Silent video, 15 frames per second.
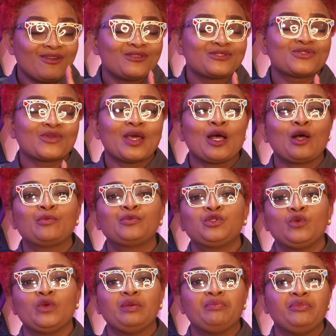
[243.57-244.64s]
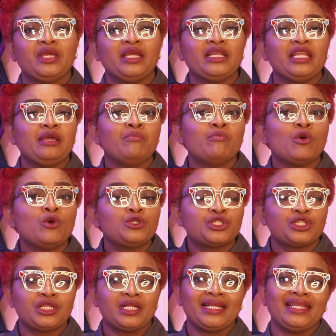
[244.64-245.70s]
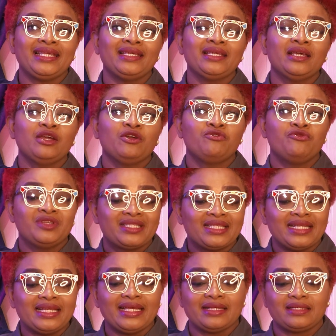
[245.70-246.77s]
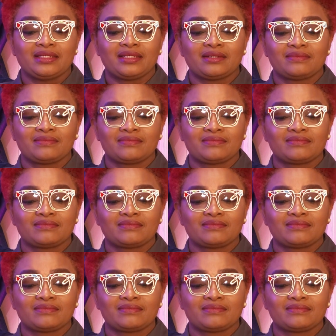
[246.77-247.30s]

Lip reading: also helps you in being emotionally resilient.